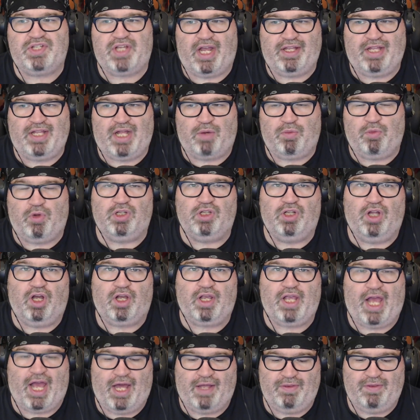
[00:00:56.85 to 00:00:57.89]
and then we'll
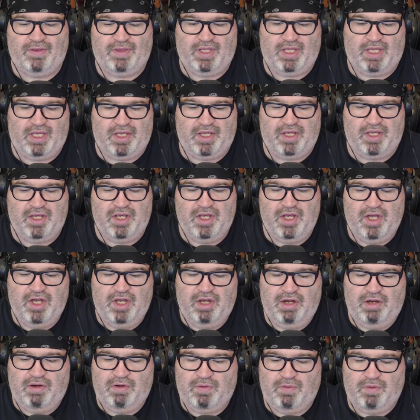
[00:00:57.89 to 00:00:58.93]
look at the,
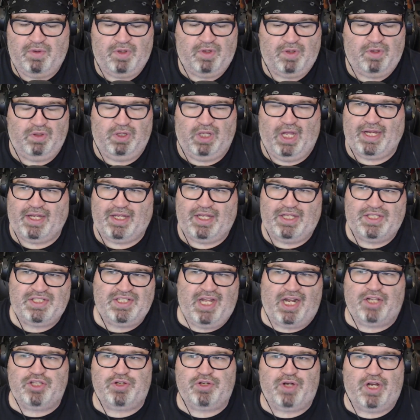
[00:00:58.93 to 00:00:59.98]
it's
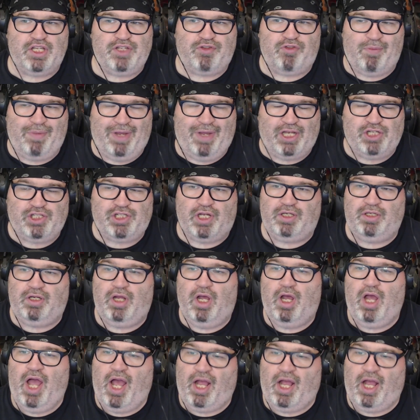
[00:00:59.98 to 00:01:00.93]
not a transformation.